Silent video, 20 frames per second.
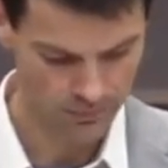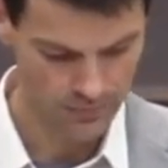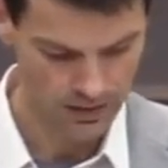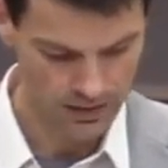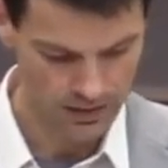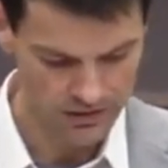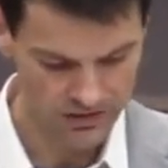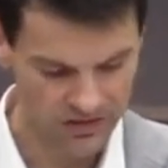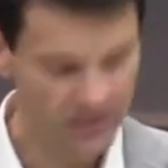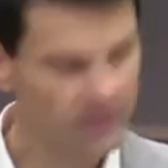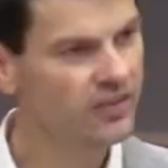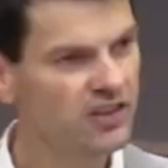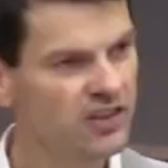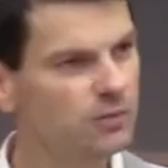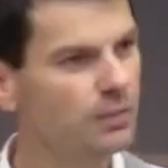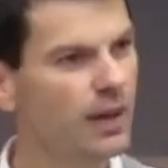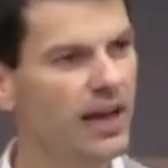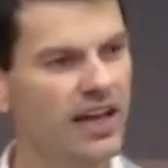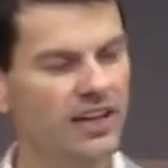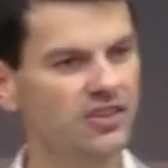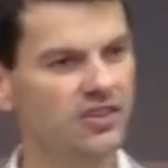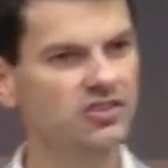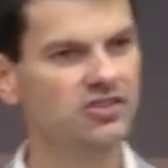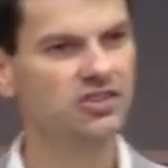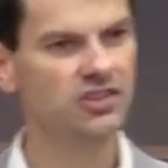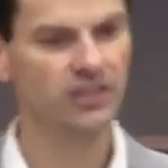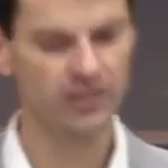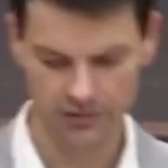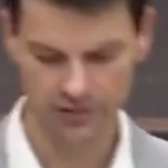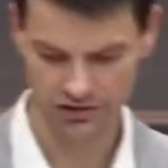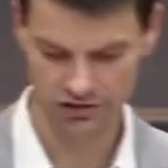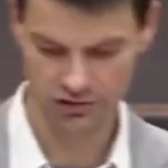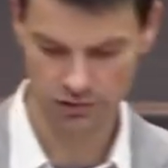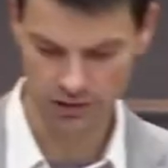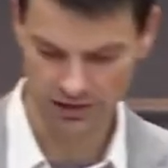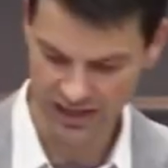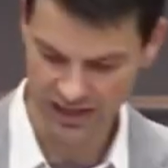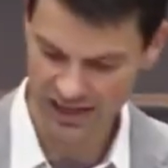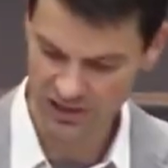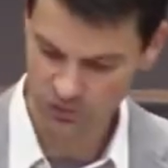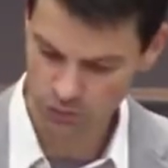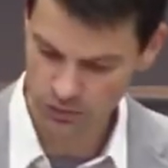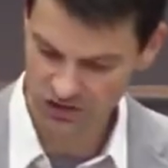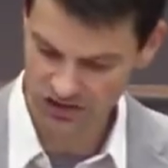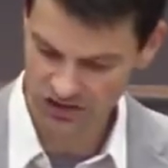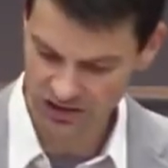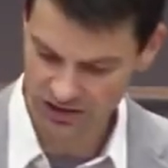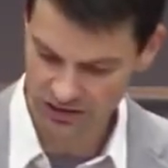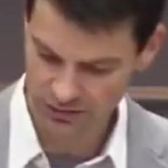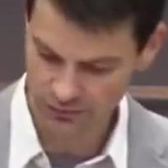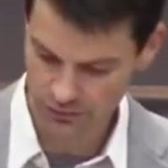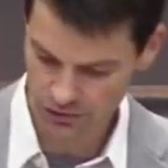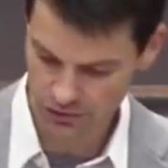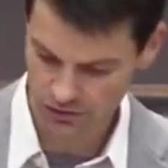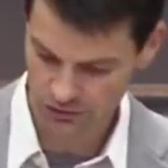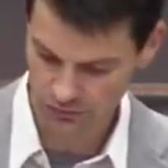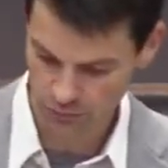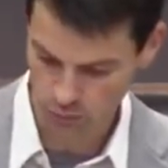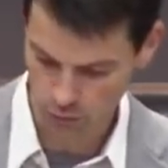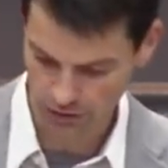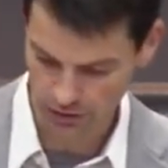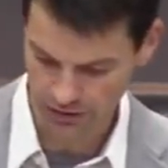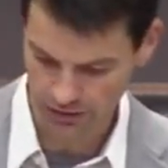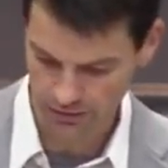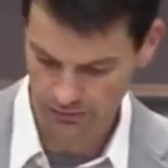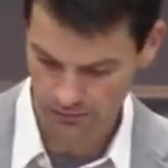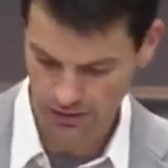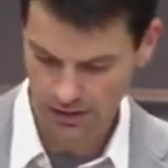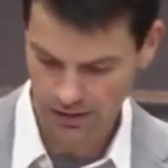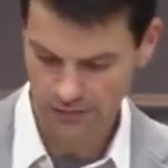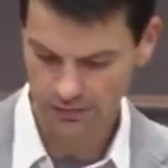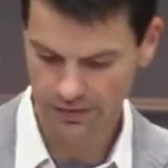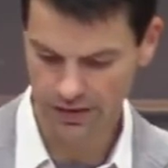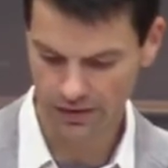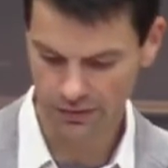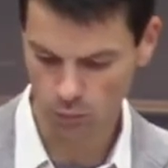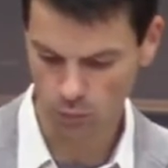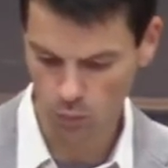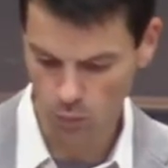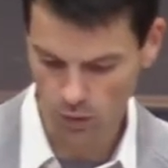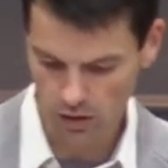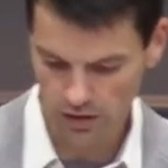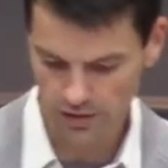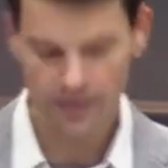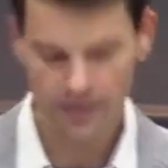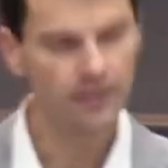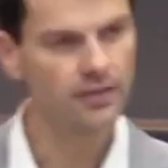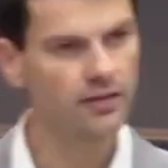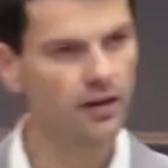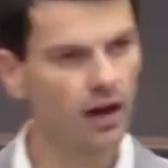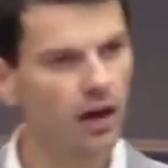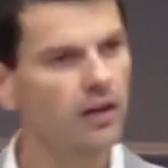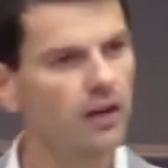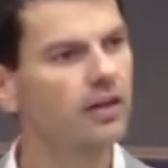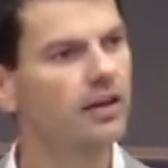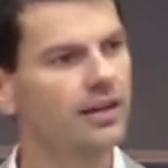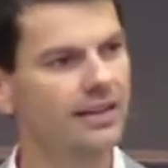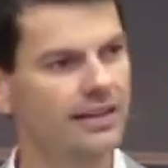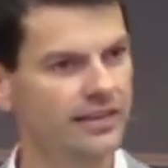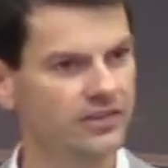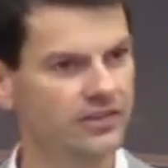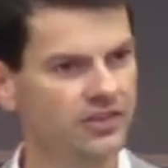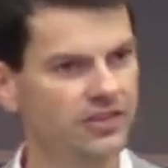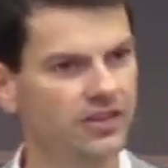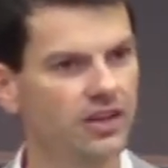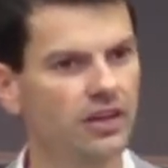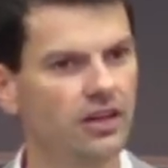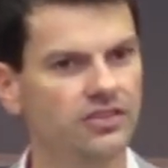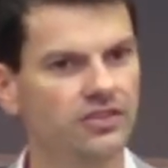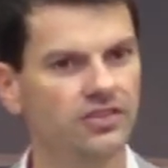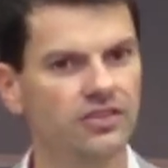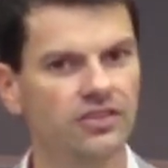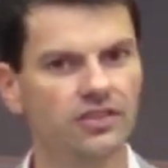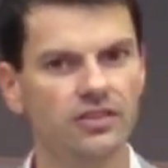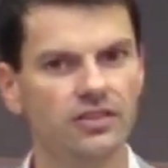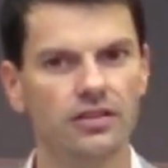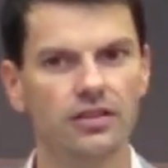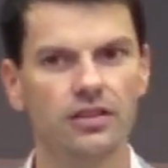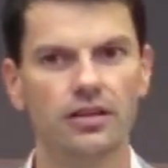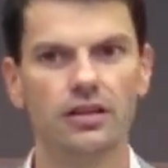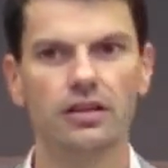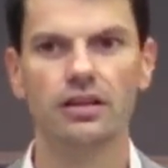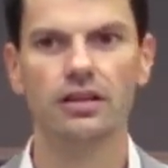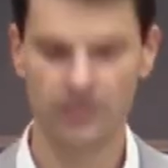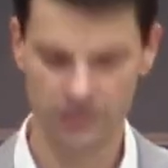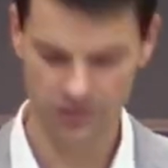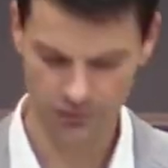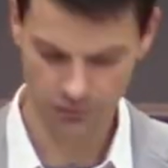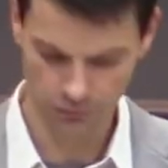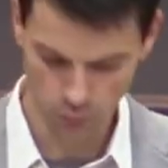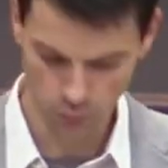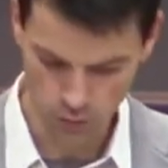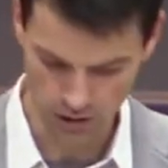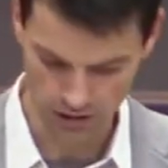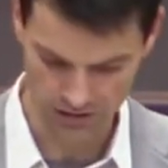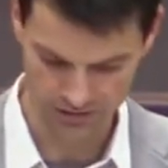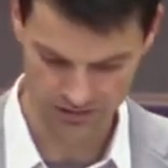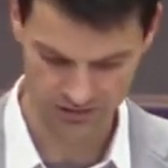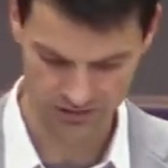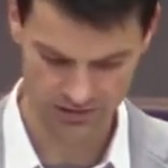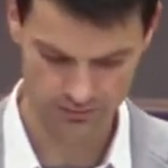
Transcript: You see, this passage illustrates, as we see in verse 40, that the one not against us is for us.